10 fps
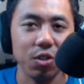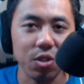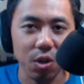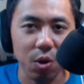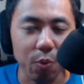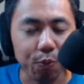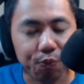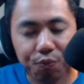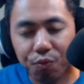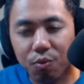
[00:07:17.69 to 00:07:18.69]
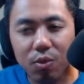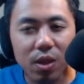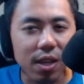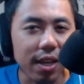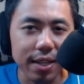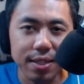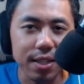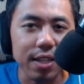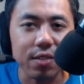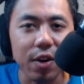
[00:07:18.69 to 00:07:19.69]
So it's
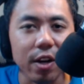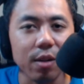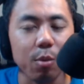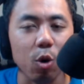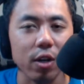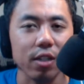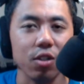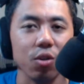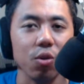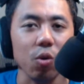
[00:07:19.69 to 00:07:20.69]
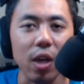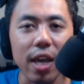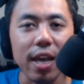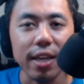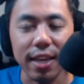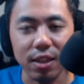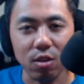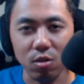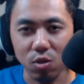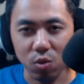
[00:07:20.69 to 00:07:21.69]
it's very important to get
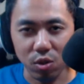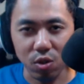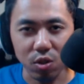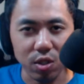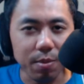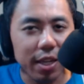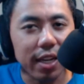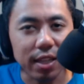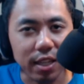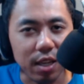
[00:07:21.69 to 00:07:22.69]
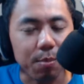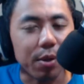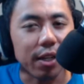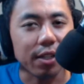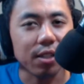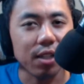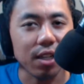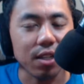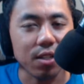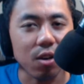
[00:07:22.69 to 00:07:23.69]
those results immediately, but
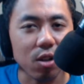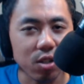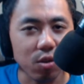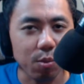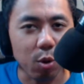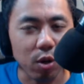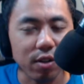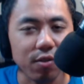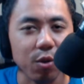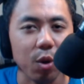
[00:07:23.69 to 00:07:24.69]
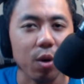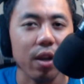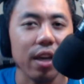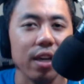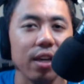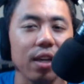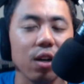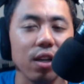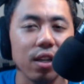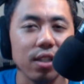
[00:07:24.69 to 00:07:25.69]
it's also important for a
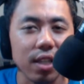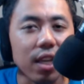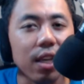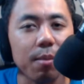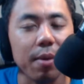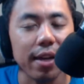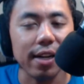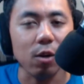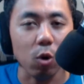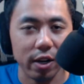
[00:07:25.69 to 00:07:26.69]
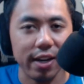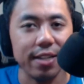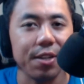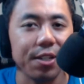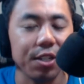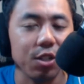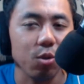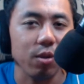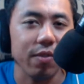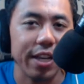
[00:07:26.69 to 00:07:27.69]
team and an organization to
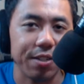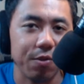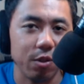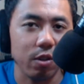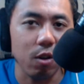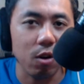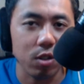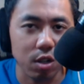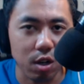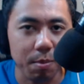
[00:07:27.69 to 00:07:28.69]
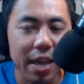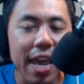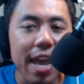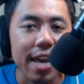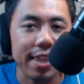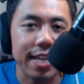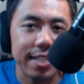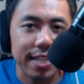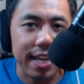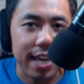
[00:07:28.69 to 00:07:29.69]
invest for the long term. And
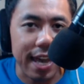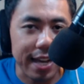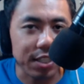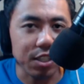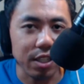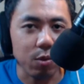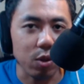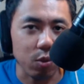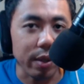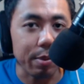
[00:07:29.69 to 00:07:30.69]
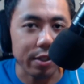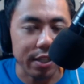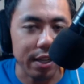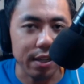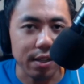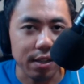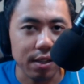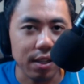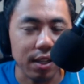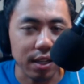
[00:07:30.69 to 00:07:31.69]
that's actually what Reaper did.
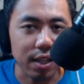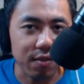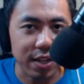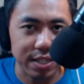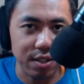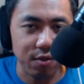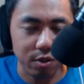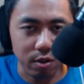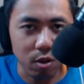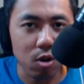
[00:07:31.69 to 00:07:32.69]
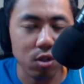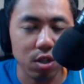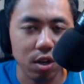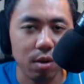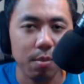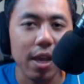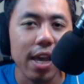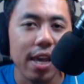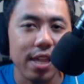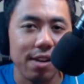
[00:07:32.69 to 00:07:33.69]
He invested for the long term,
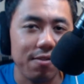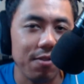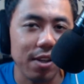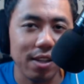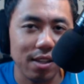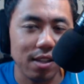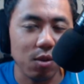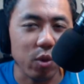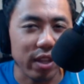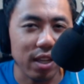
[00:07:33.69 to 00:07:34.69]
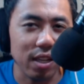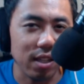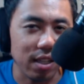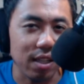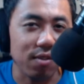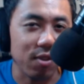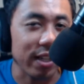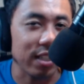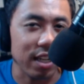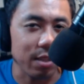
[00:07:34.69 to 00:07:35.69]
and that fit within the
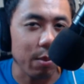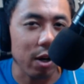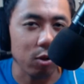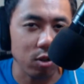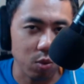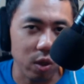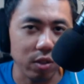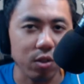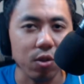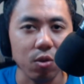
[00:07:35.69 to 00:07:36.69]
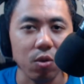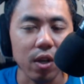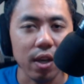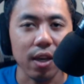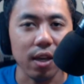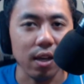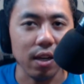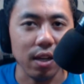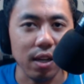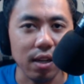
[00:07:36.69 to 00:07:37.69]
franchise model as well too. Uh,
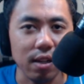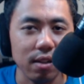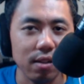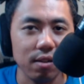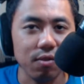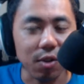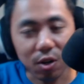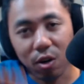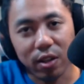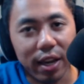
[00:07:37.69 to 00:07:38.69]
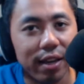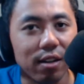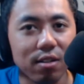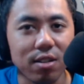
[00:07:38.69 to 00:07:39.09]
and fuck all the haters.